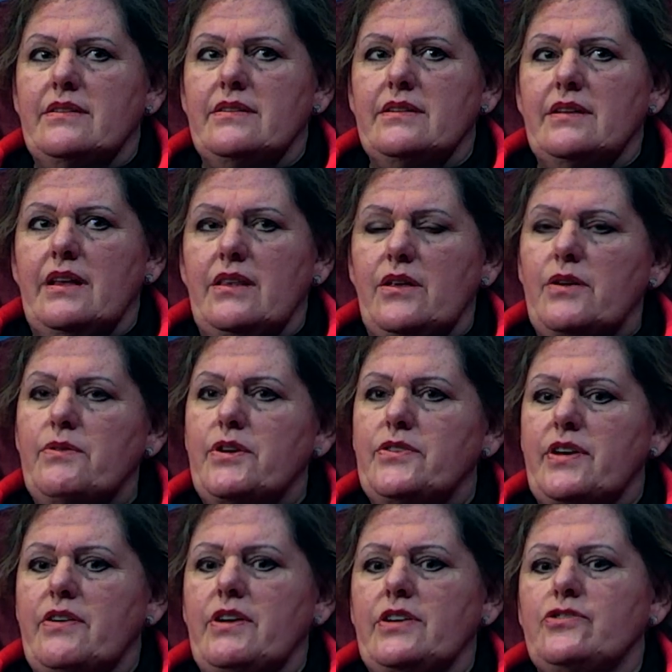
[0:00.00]
a lot of
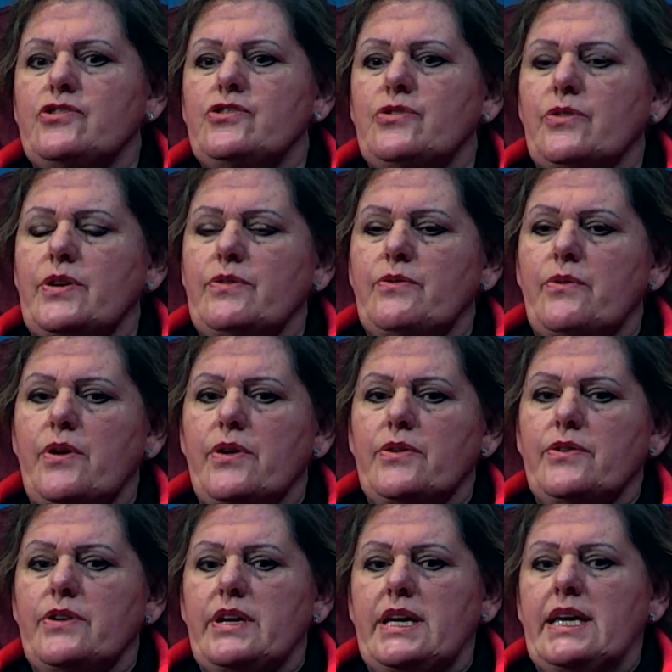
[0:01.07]
Rotarians join
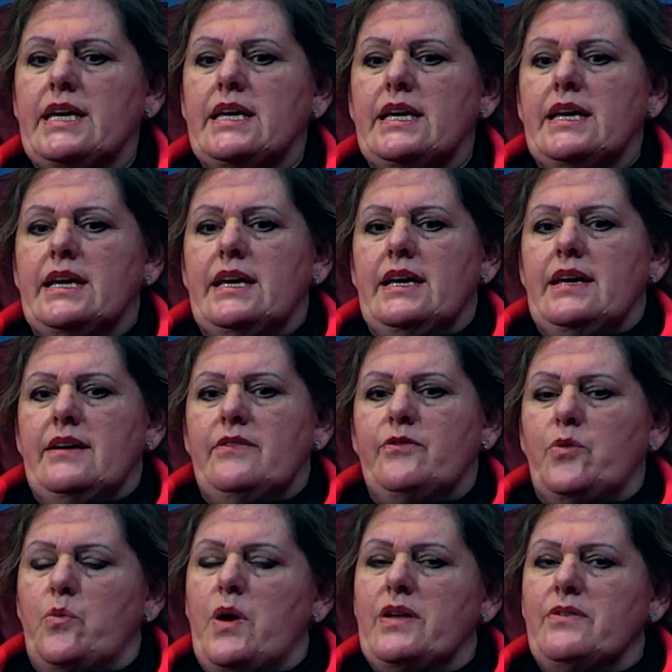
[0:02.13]
Rotary
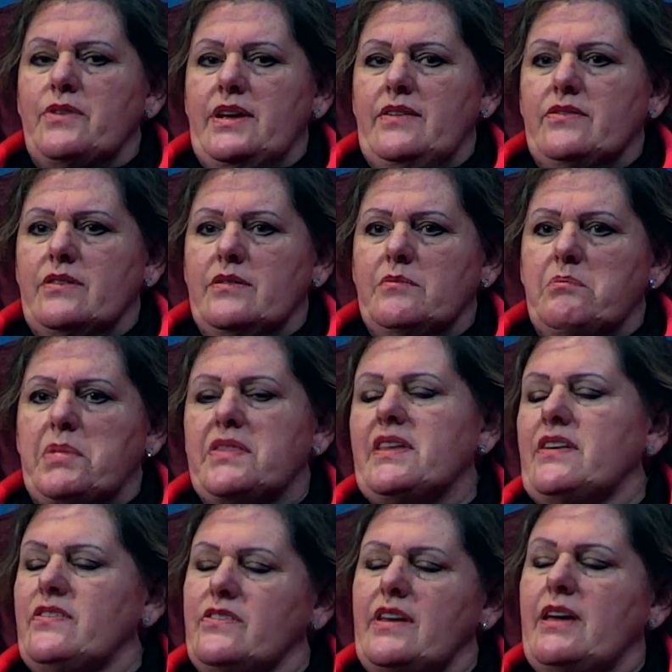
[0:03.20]
for one reason, but
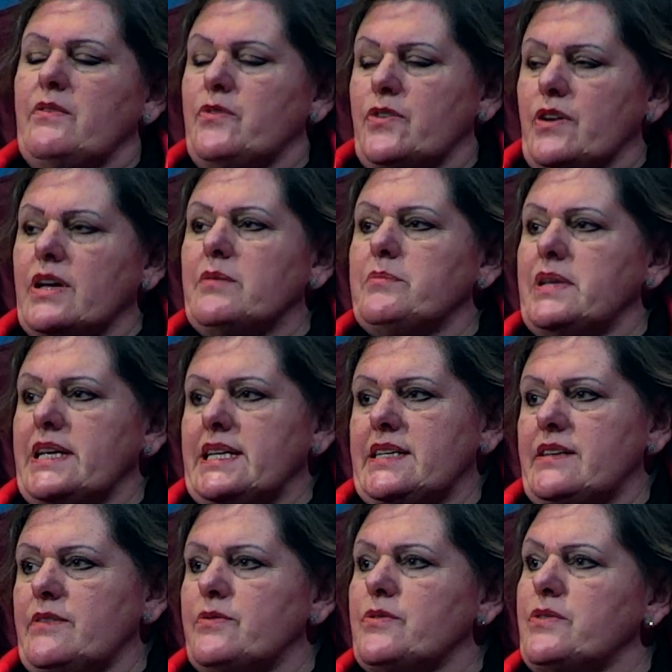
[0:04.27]
they stay for a completely
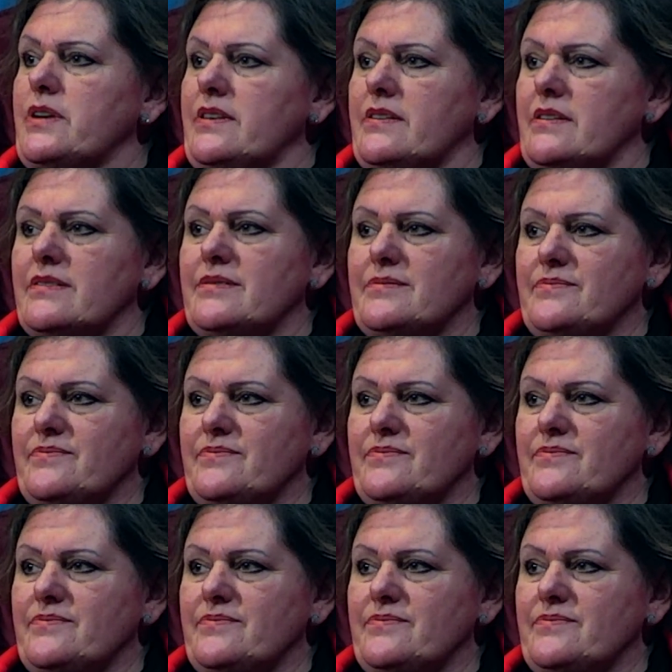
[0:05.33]
different reason,